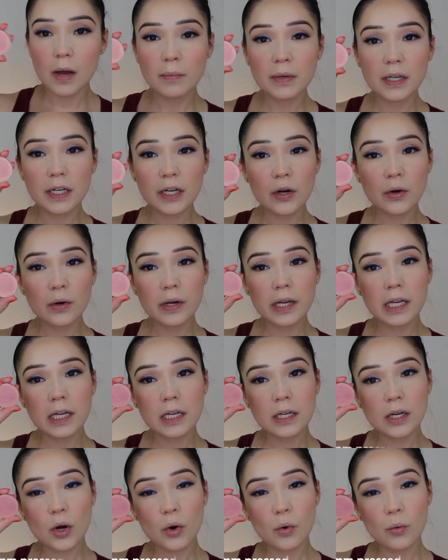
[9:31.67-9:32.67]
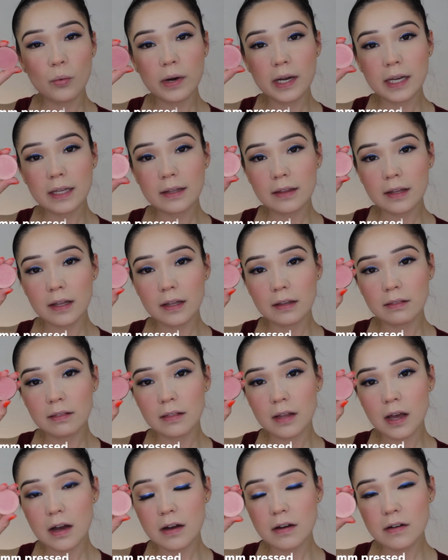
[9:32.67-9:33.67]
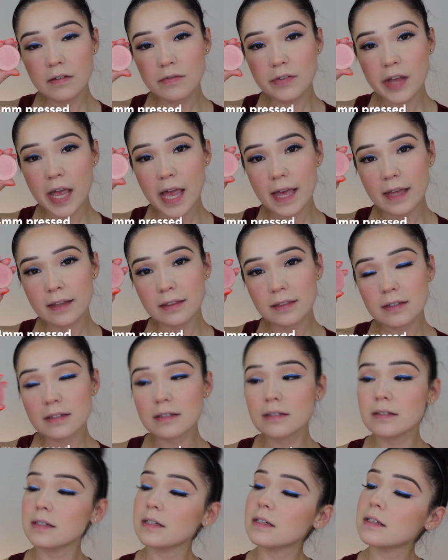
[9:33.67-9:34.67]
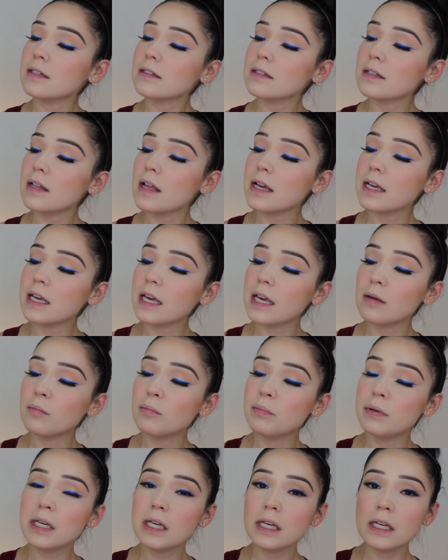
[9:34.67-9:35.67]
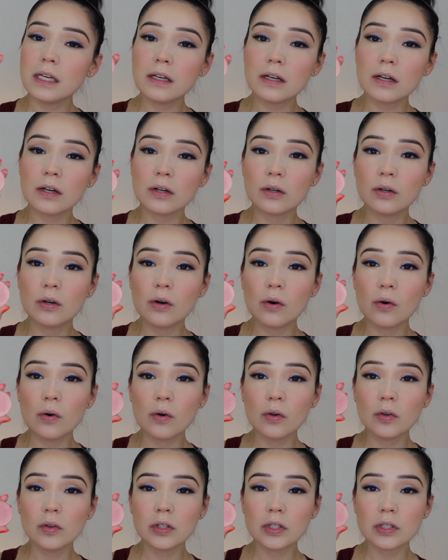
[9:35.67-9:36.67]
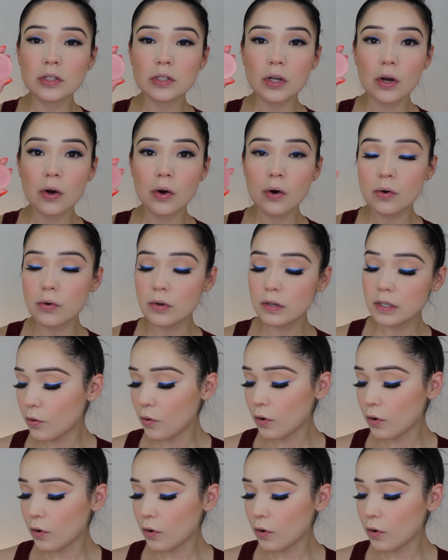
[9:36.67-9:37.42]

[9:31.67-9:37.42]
I'm going to go in with Love, and this is like a pink gold tone.